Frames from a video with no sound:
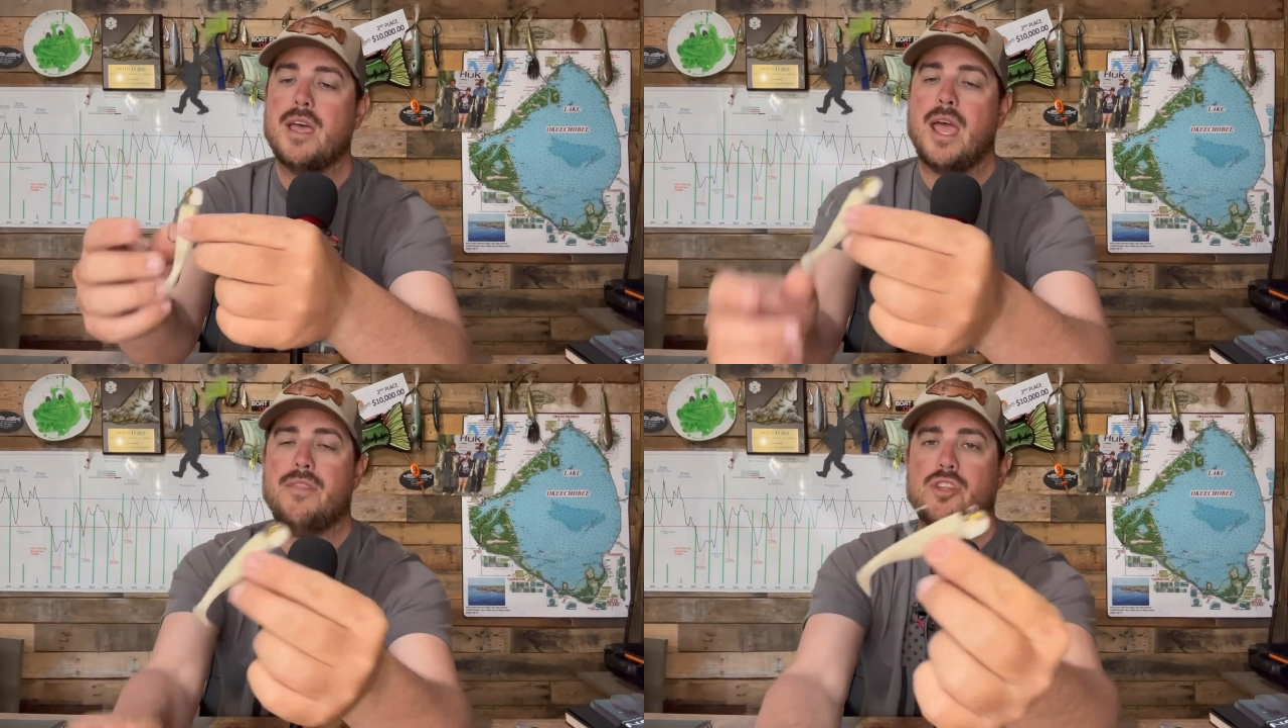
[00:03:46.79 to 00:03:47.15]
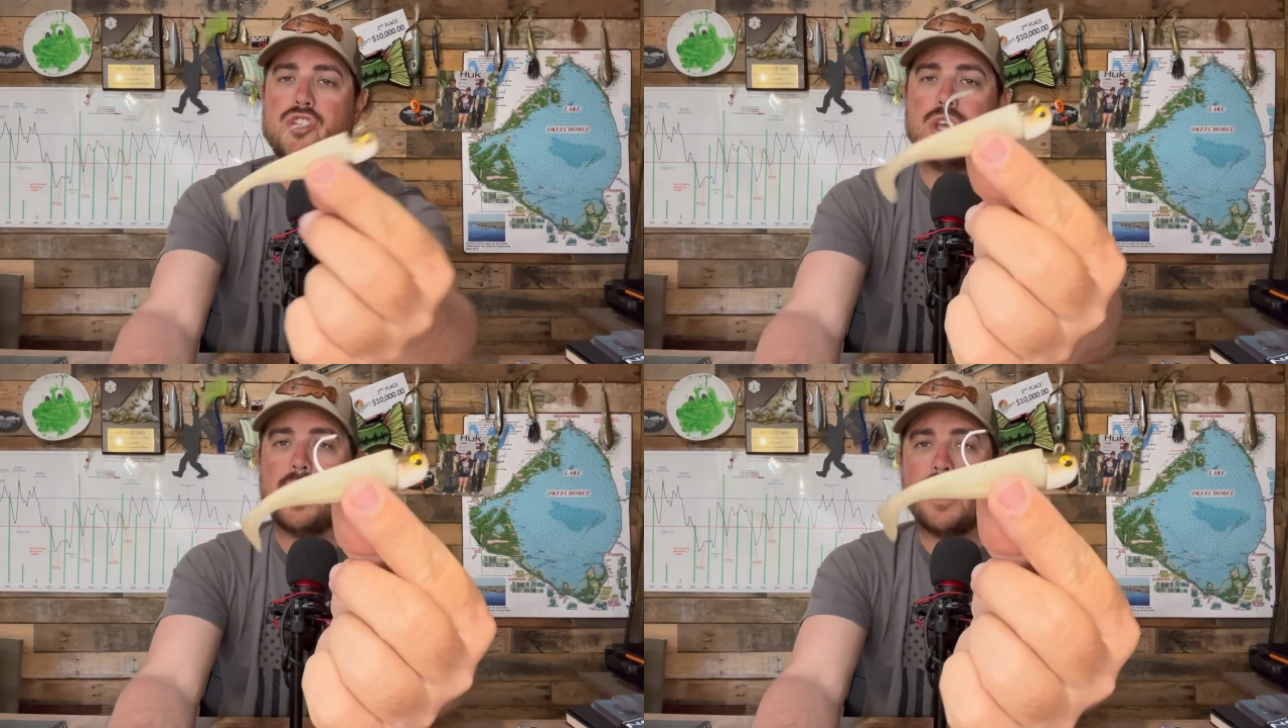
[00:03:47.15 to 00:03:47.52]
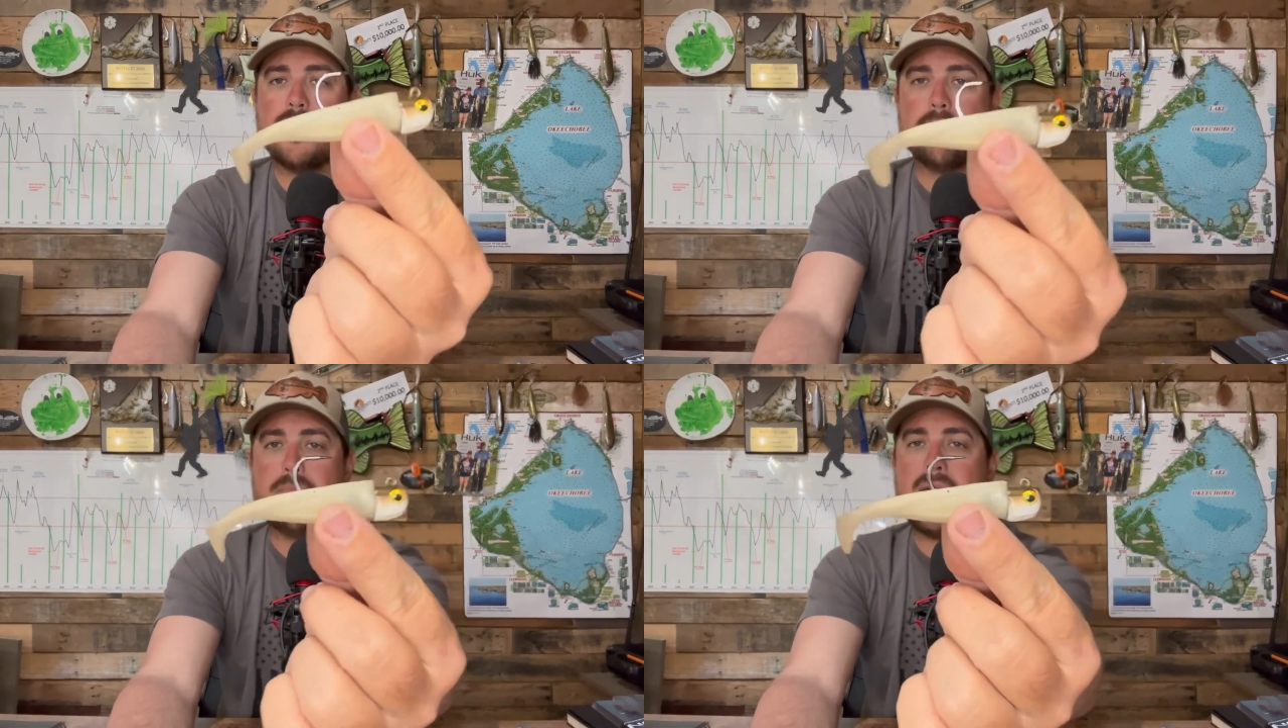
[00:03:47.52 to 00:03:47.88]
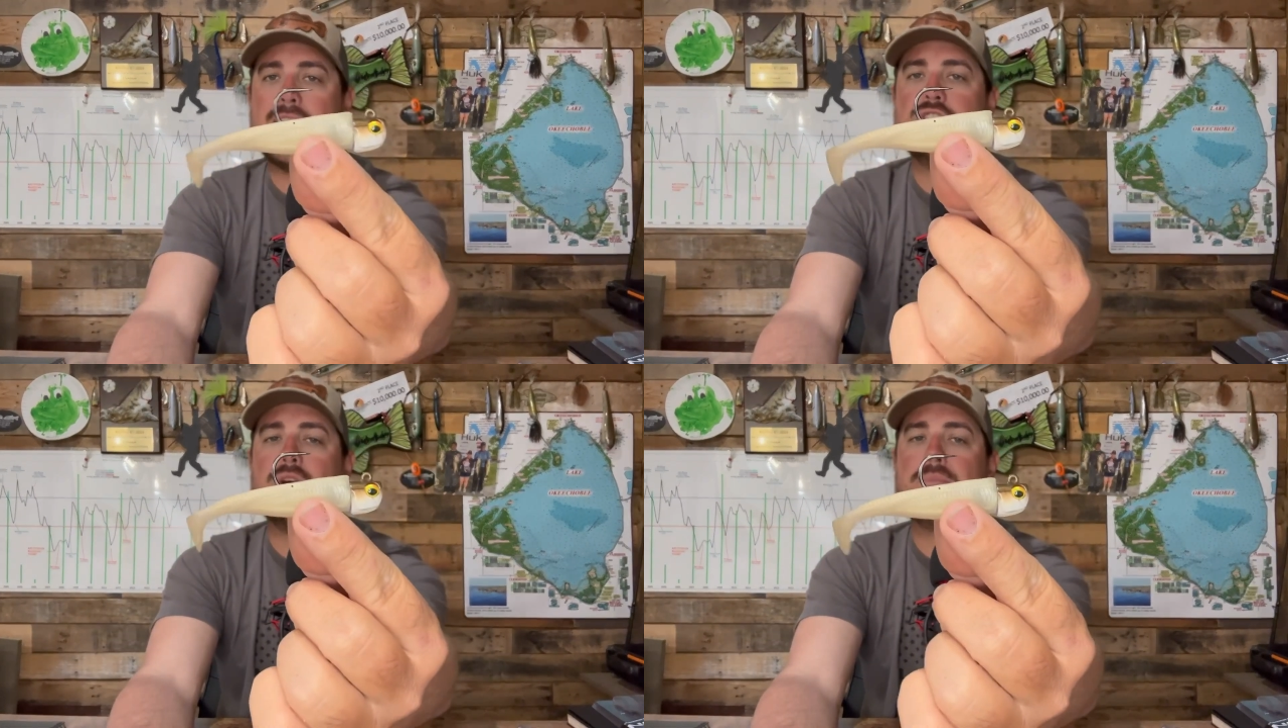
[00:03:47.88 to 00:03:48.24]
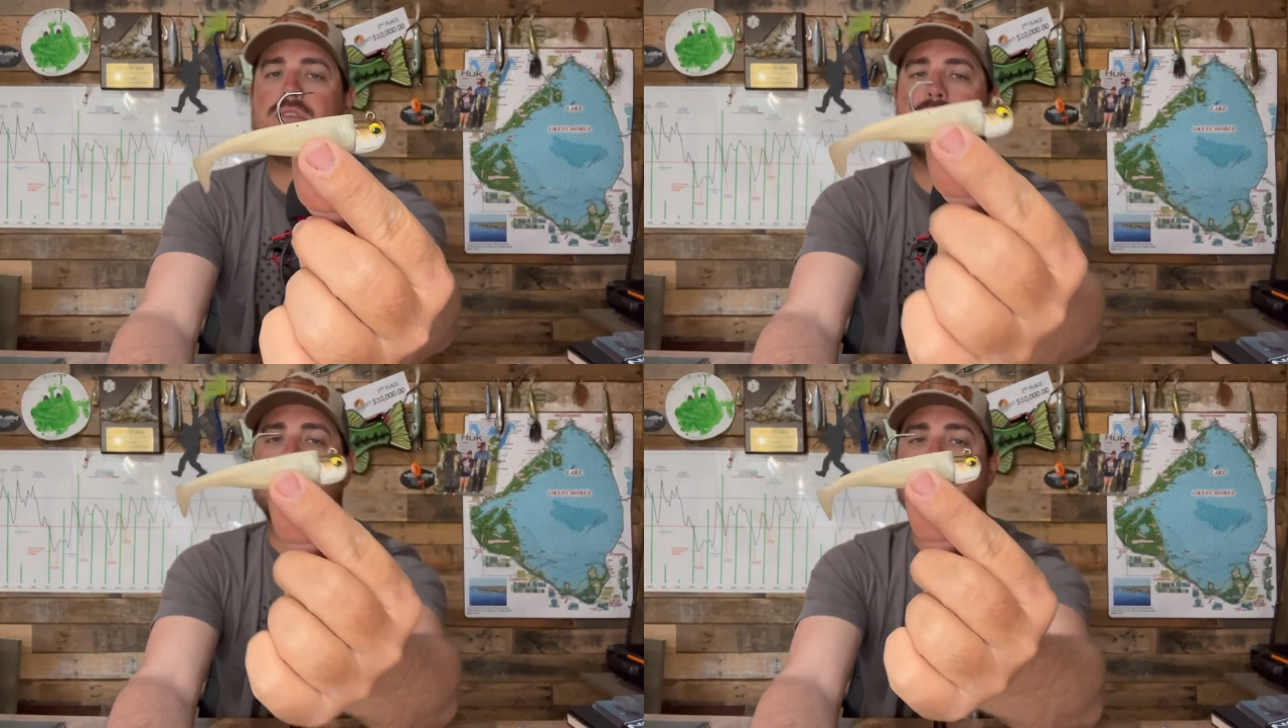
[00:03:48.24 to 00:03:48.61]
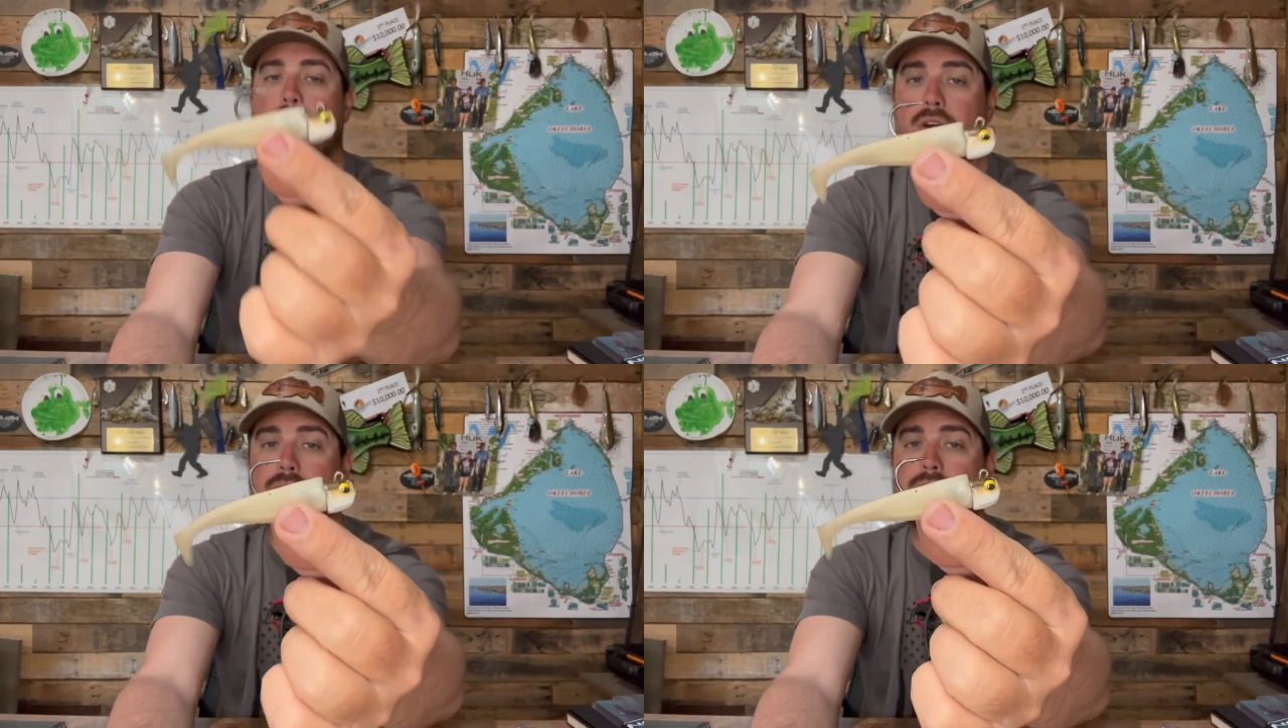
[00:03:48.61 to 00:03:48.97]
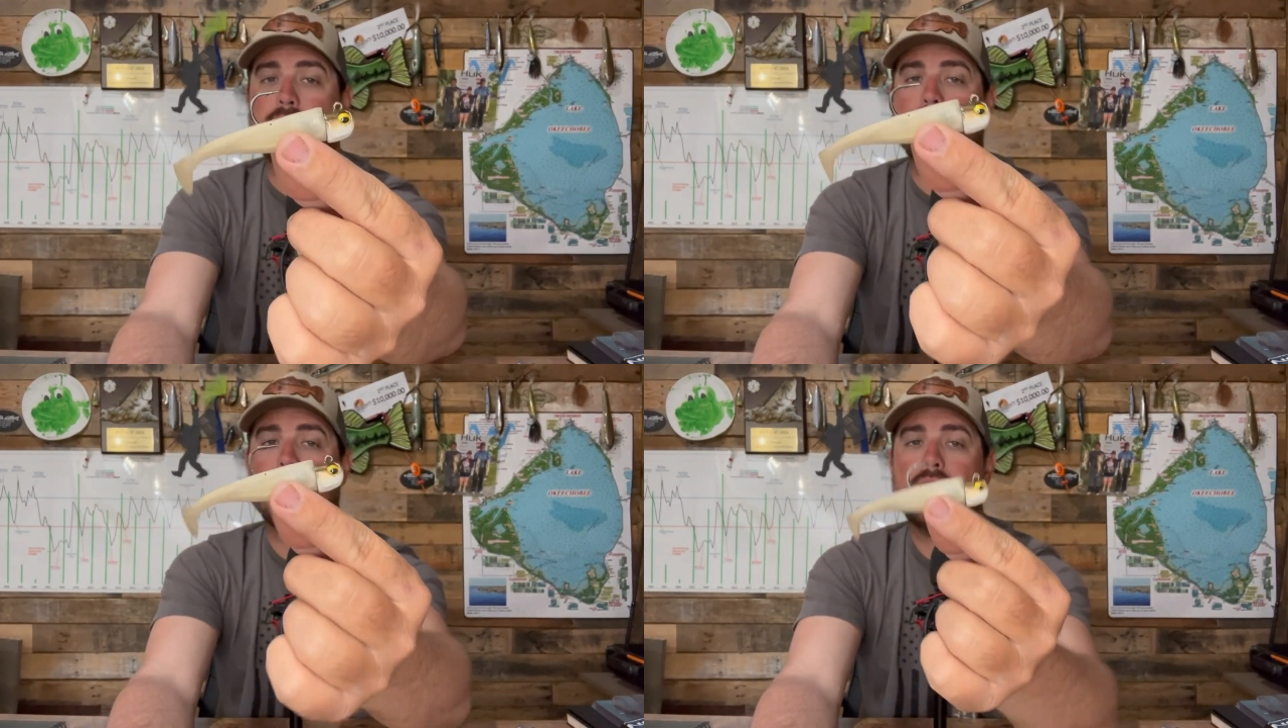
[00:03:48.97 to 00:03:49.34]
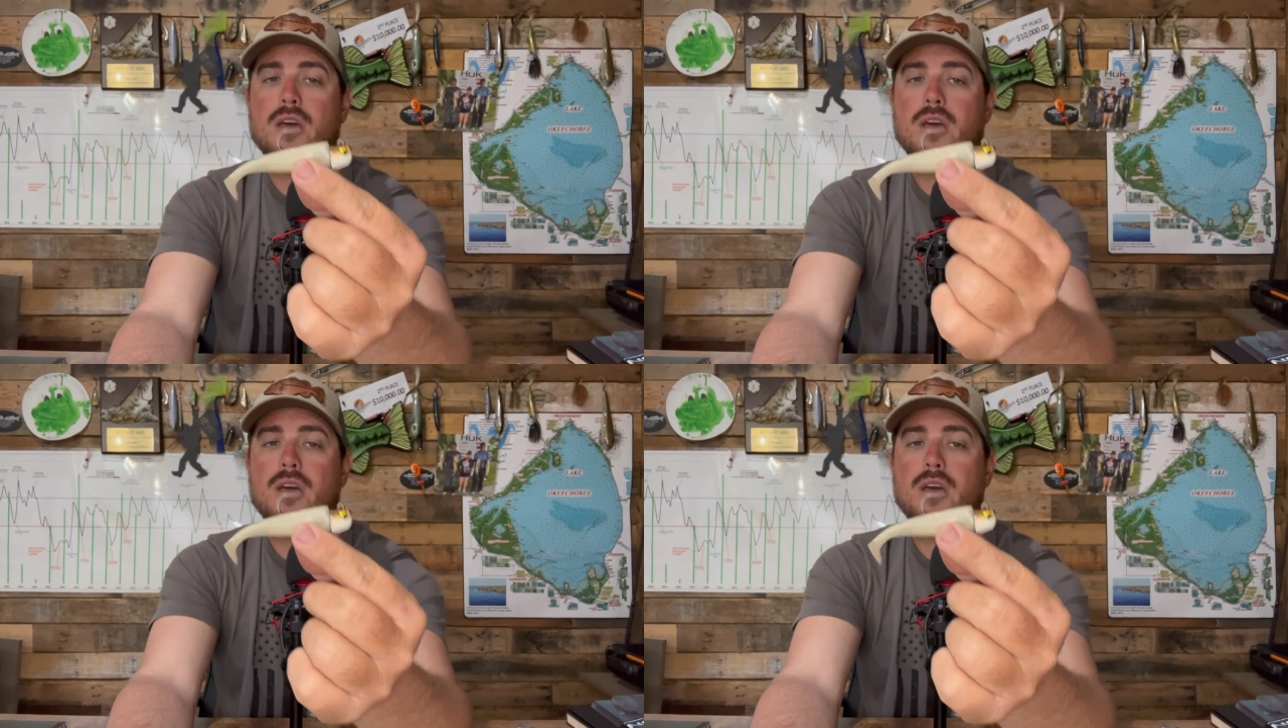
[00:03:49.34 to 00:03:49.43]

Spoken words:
And the jig heads match up to them perfect.